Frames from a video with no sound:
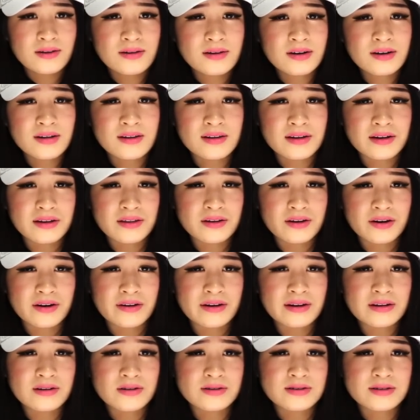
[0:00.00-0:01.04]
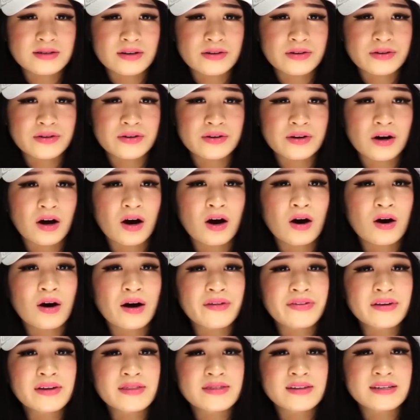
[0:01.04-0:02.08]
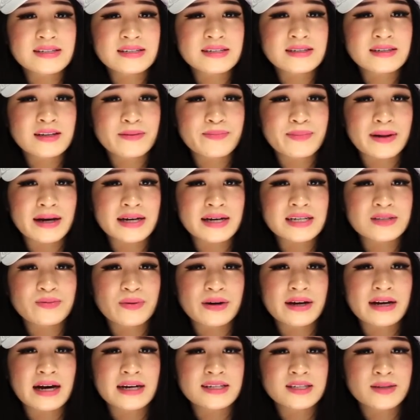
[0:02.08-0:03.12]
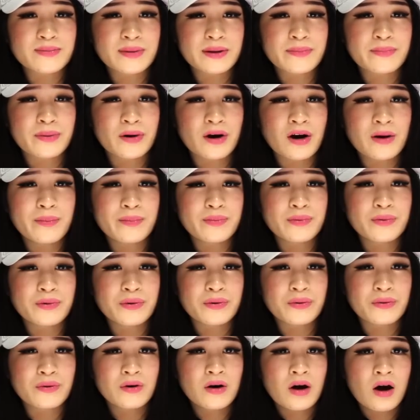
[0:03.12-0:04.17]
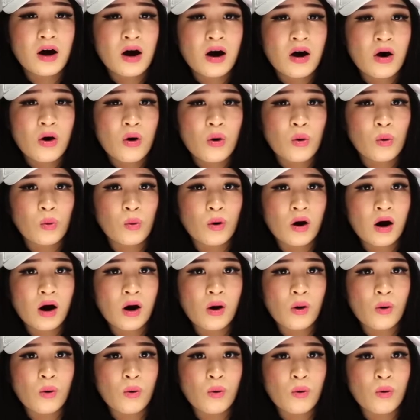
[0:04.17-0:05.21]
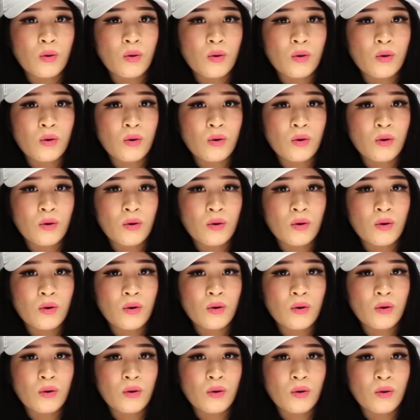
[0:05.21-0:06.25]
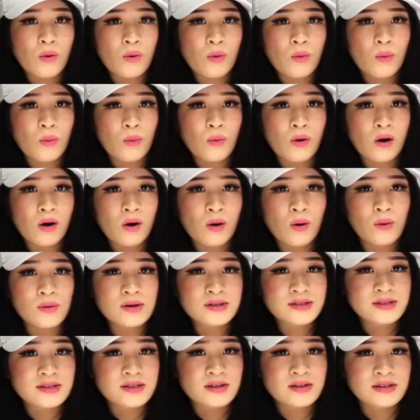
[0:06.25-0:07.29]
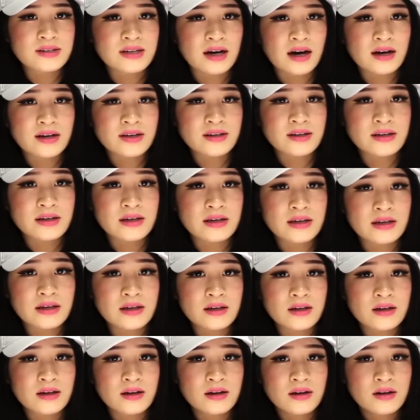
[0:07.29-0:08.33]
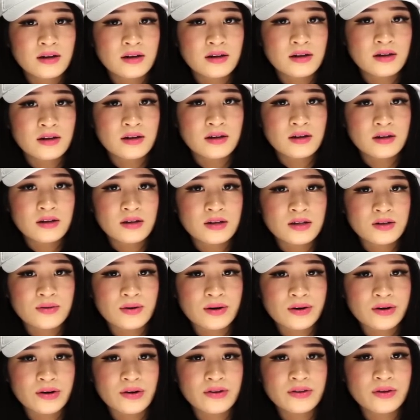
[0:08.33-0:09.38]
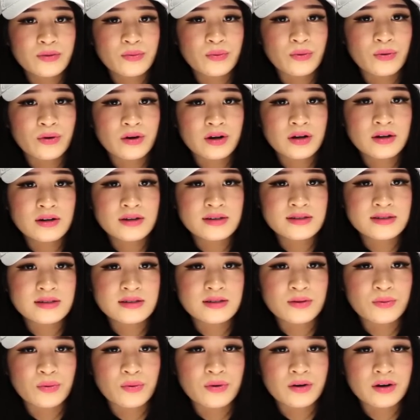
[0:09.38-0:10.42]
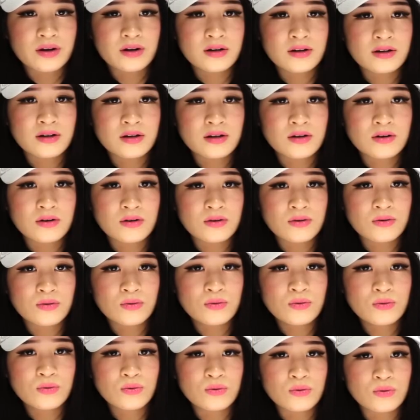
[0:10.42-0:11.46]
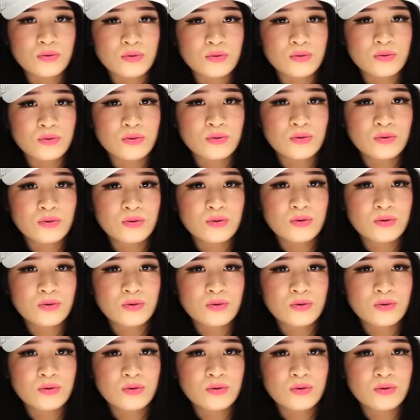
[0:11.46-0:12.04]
Look at that though. It looks so cute. Oh, I think this is the place where it has to be purple. Whoa. Whoa, it's so dark in here. Do I go in the water? Is this the water? Ooh.